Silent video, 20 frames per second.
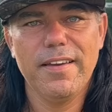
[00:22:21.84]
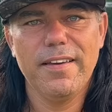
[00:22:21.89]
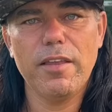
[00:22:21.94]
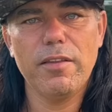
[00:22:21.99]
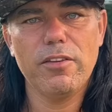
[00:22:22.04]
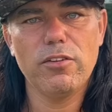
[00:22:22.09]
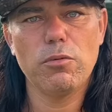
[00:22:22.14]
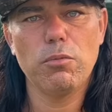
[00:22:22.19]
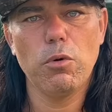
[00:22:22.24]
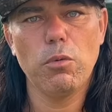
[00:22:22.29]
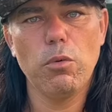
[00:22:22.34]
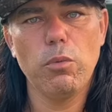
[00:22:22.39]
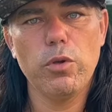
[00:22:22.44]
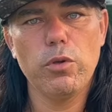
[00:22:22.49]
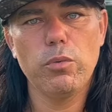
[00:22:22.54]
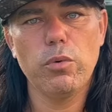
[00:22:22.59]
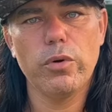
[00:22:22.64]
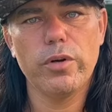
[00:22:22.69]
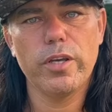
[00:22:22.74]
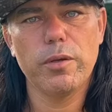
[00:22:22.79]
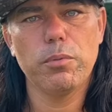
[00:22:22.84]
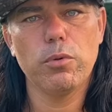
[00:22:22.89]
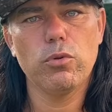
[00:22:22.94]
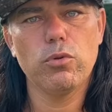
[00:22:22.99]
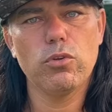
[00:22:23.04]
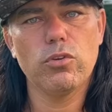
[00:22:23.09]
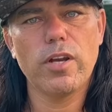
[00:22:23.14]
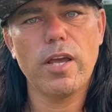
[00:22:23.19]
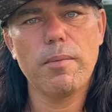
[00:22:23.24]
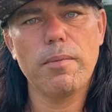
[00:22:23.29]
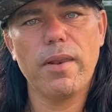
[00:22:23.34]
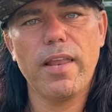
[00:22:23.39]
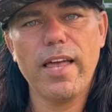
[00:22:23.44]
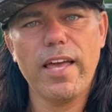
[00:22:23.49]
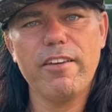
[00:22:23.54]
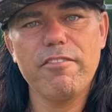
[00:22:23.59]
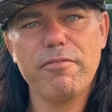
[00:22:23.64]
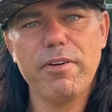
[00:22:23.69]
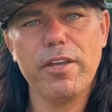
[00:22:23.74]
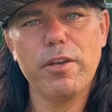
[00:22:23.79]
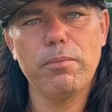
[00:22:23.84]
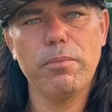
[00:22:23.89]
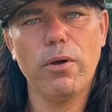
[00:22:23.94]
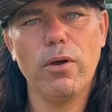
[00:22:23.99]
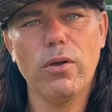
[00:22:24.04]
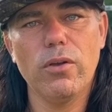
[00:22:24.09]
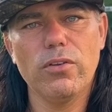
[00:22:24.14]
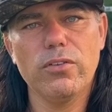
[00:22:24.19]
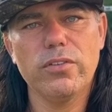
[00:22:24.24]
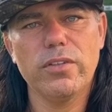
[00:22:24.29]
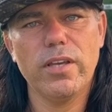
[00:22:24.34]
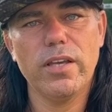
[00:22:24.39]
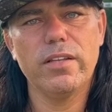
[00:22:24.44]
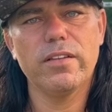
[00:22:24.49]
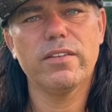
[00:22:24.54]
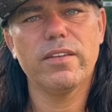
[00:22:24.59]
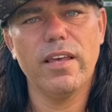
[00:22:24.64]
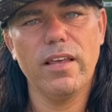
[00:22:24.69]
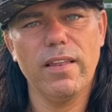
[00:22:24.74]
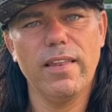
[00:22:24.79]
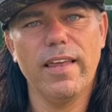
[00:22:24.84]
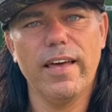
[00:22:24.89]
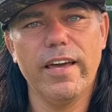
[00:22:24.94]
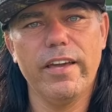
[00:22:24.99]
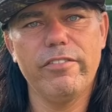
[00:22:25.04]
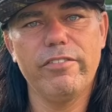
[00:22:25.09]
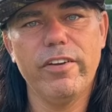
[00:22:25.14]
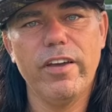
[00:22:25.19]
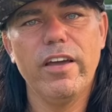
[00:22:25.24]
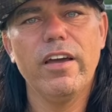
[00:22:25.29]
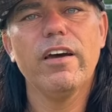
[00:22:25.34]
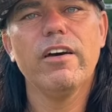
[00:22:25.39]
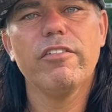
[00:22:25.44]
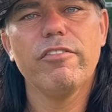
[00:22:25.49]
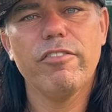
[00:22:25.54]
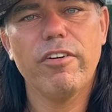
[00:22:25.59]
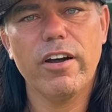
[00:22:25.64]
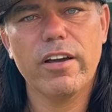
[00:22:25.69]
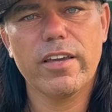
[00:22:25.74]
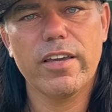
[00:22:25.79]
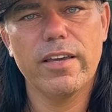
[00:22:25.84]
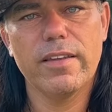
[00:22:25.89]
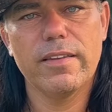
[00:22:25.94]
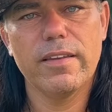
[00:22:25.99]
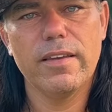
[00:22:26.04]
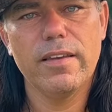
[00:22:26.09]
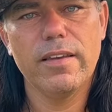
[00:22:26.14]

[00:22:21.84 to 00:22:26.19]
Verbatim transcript: that is the moment we were able to grab life by the balls and tell life fuck it.